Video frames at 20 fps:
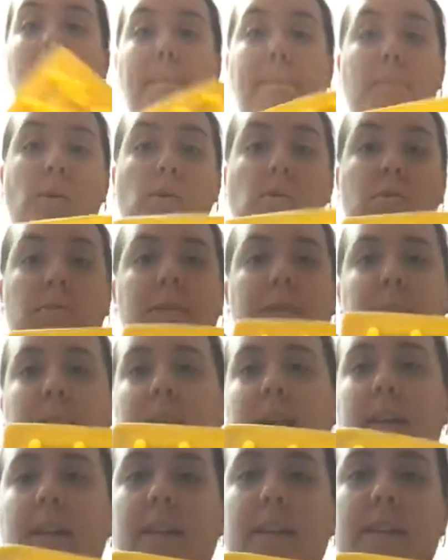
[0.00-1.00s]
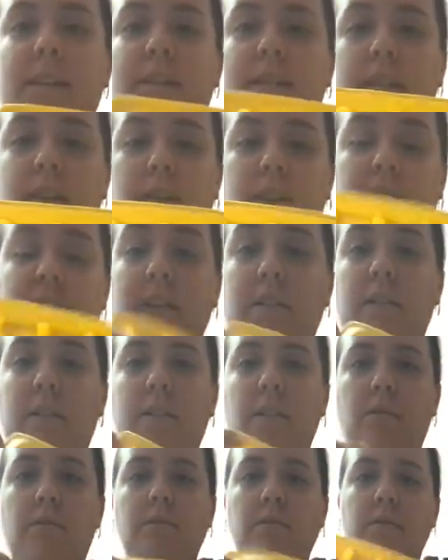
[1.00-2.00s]
molds because they're
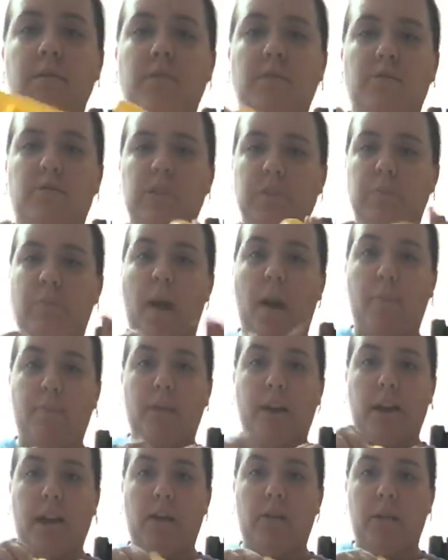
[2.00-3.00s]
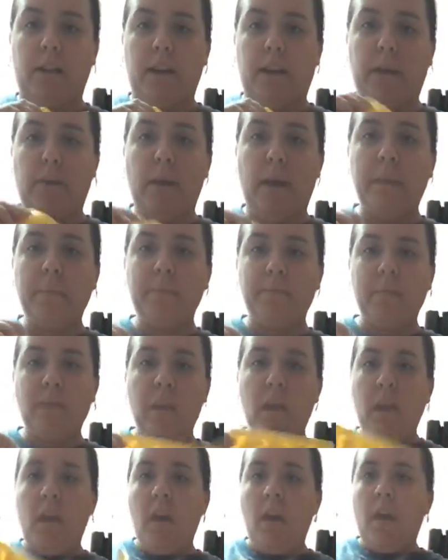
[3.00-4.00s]
silicone, so they'll just pop right out anyway.
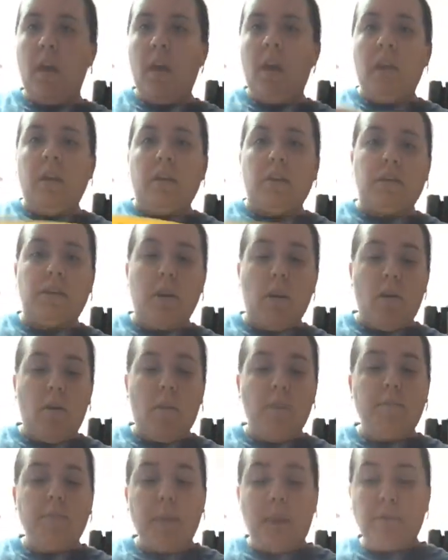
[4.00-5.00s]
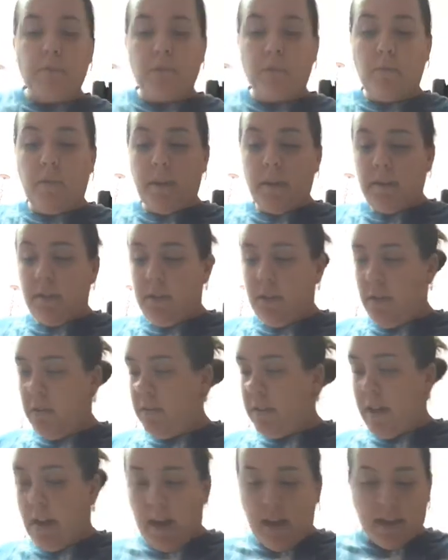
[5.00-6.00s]
So I'm just going to
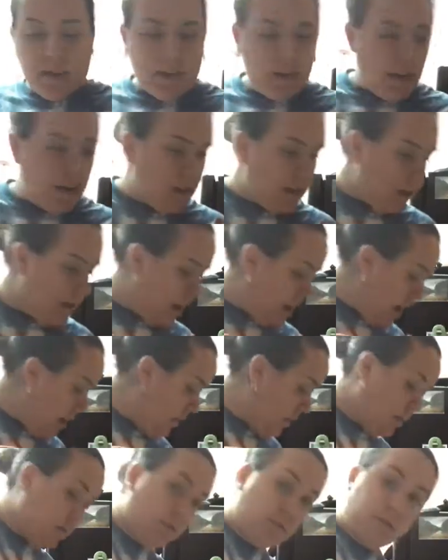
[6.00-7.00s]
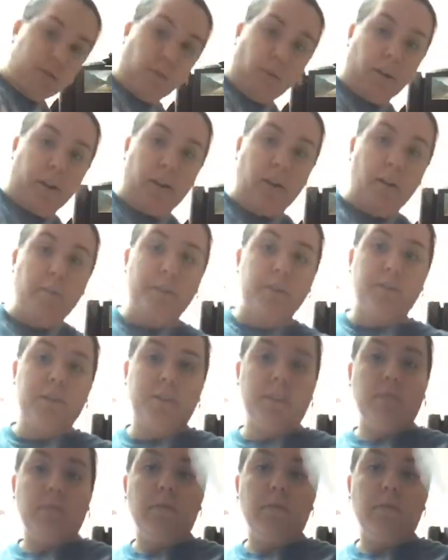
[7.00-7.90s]
get a little squirter, which